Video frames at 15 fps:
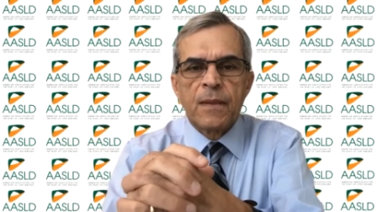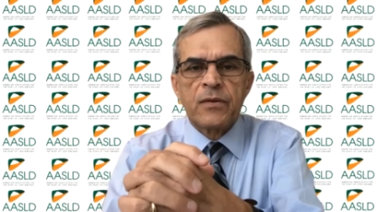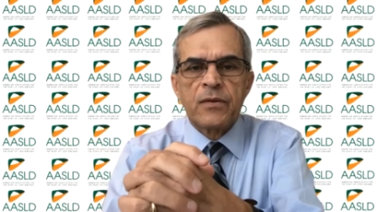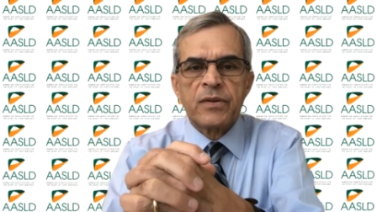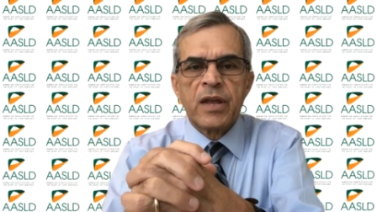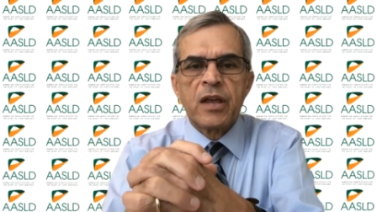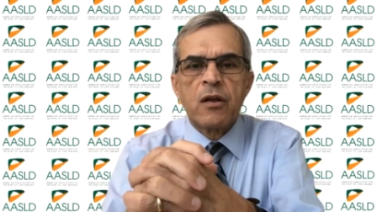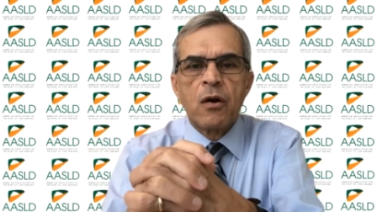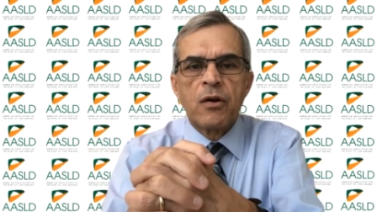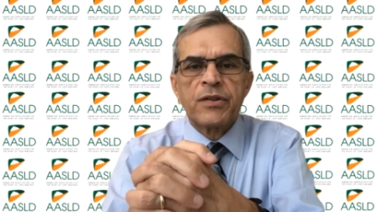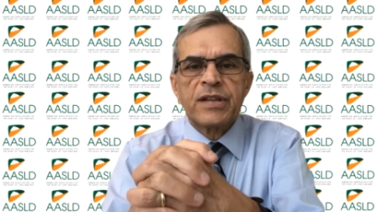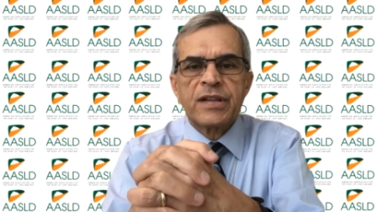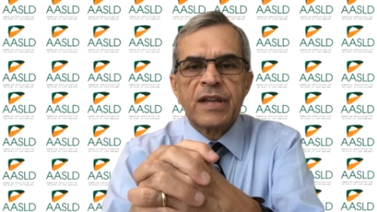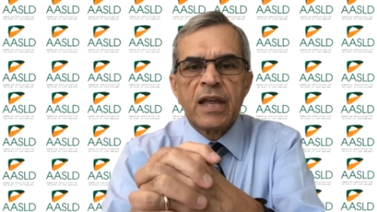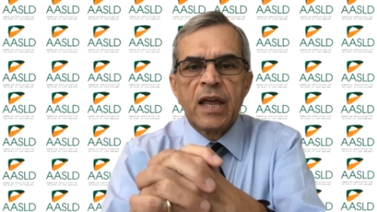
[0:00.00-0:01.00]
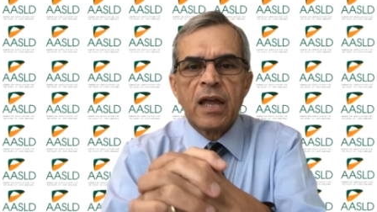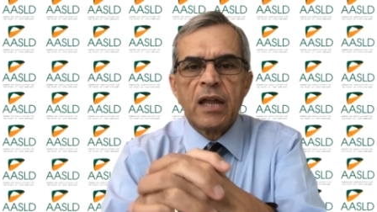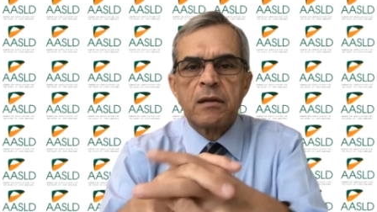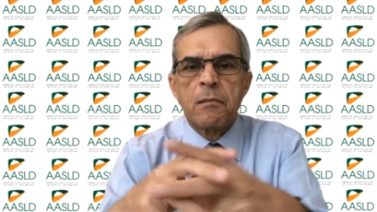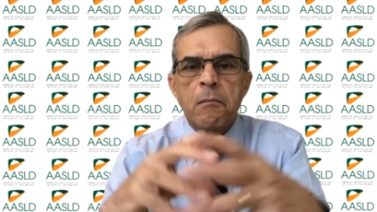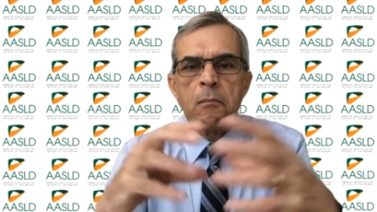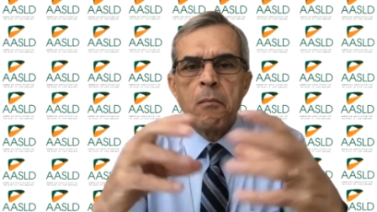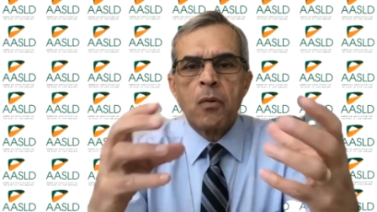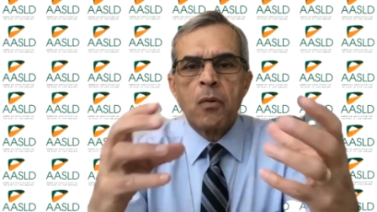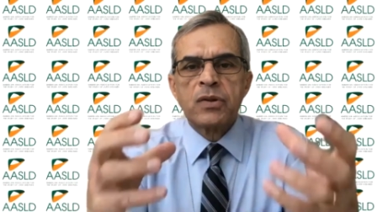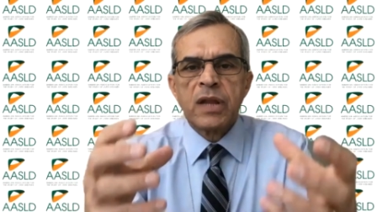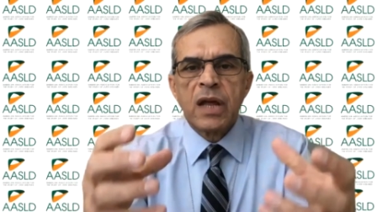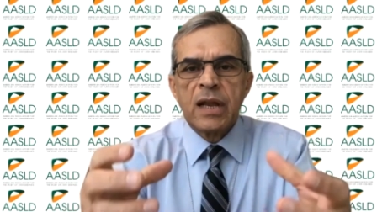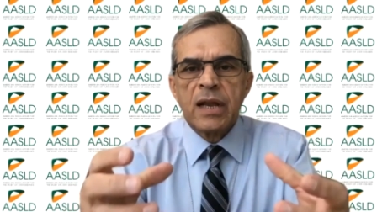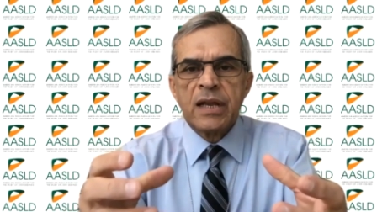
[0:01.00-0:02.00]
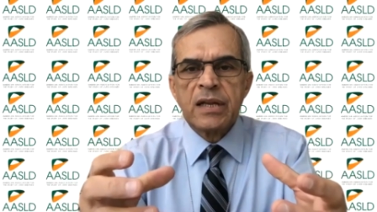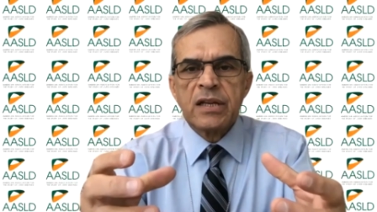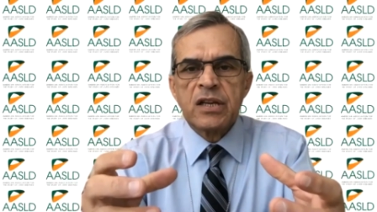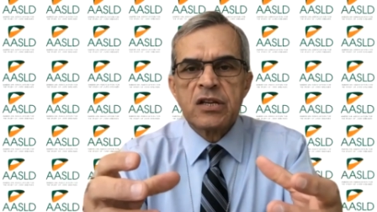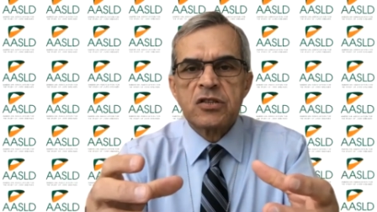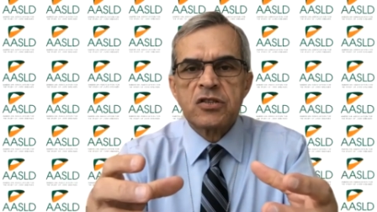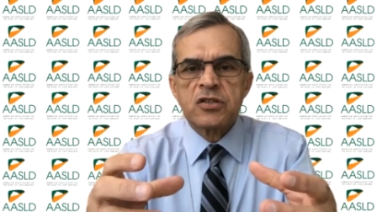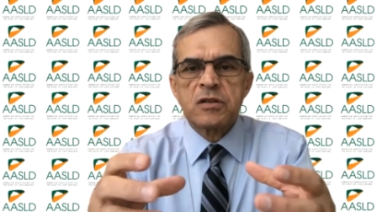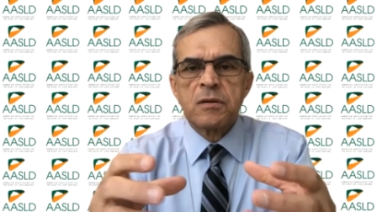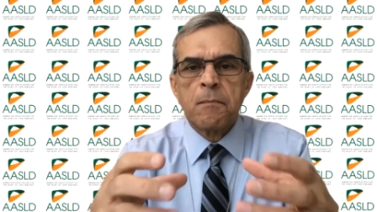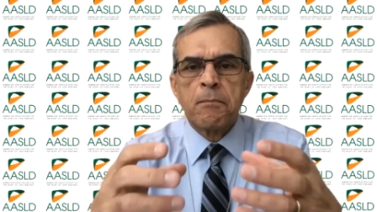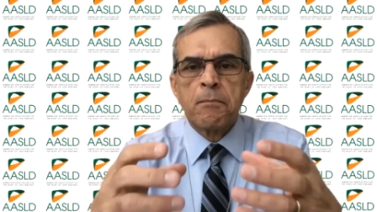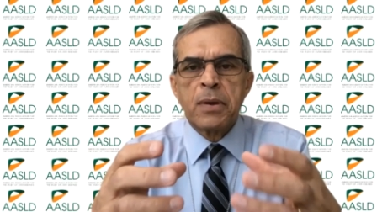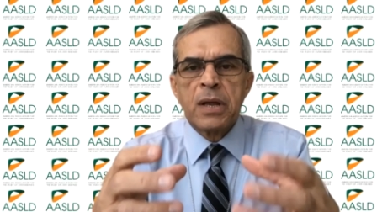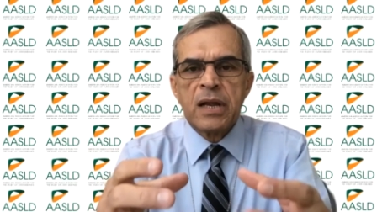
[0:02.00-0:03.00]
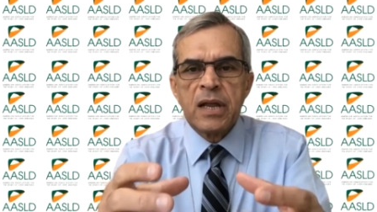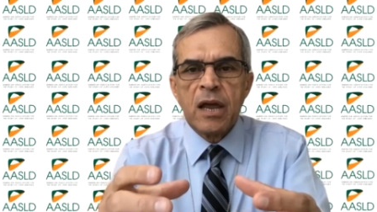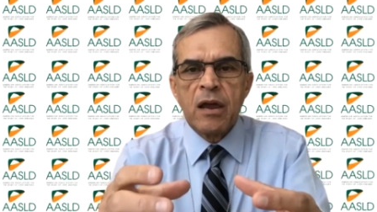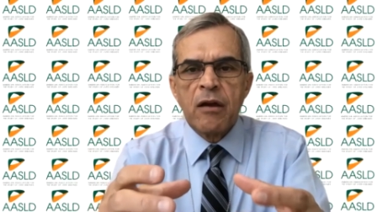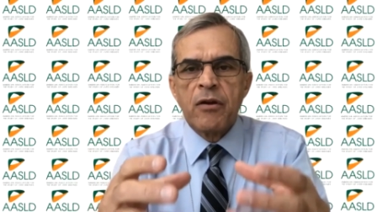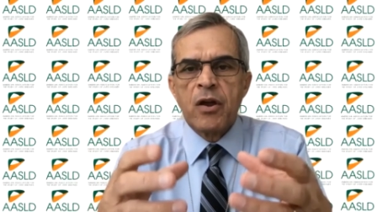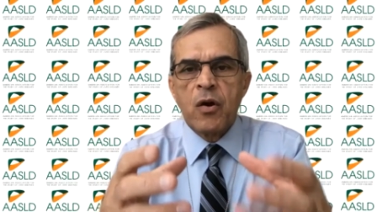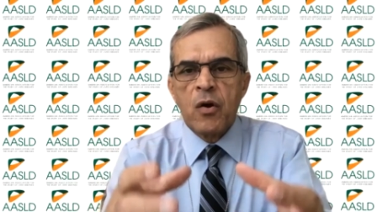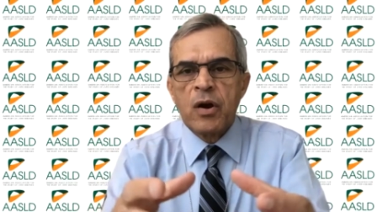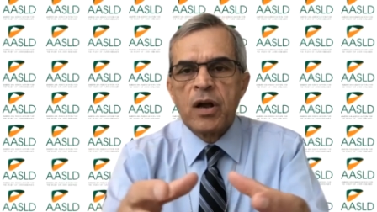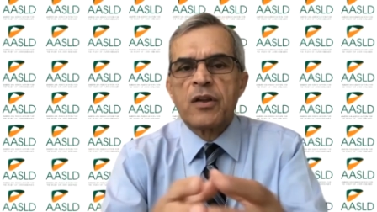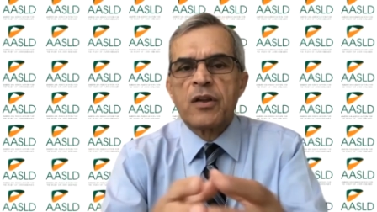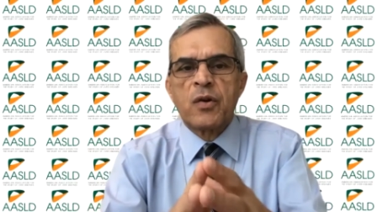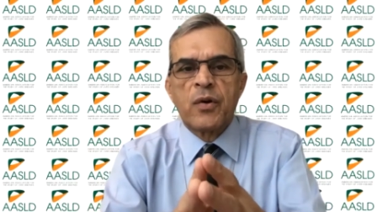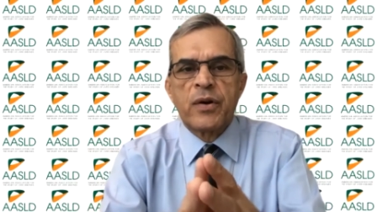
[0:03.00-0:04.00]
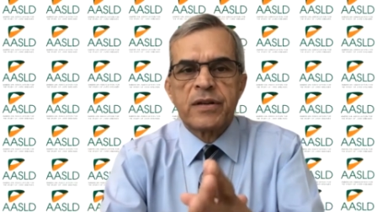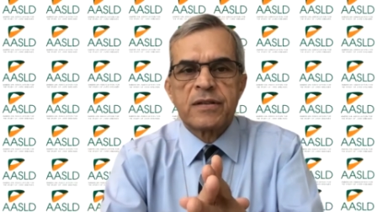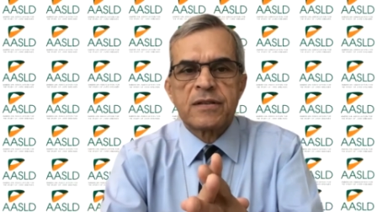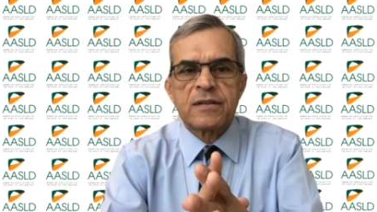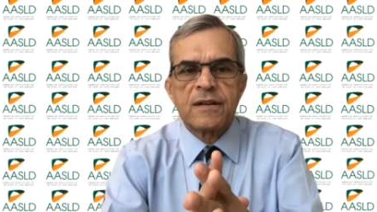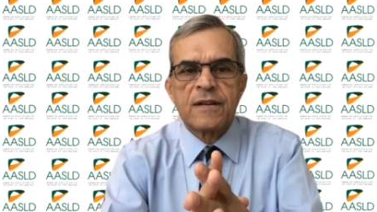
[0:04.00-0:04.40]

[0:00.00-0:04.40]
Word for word: They called it again multilineage biliary organoids.